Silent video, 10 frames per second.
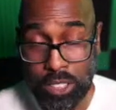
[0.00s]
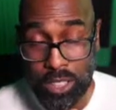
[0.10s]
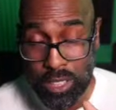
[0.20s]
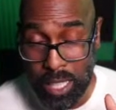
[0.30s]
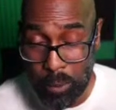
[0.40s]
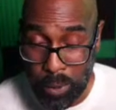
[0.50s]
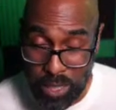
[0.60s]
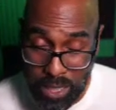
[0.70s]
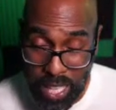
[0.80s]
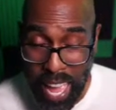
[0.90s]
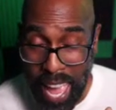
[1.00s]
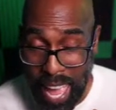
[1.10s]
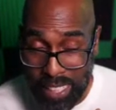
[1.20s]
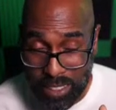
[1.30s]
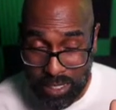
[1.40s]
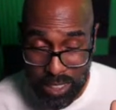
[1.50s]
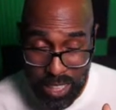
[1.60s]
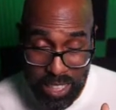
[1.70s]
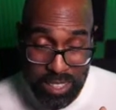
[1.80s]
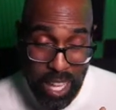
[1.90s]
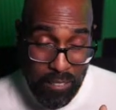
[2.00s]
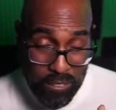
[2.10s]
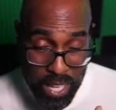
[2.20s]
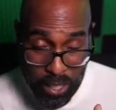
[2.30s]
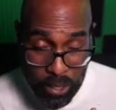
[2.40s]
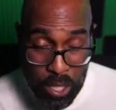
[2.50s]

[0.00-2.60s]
that we need to ask and say, is that fair?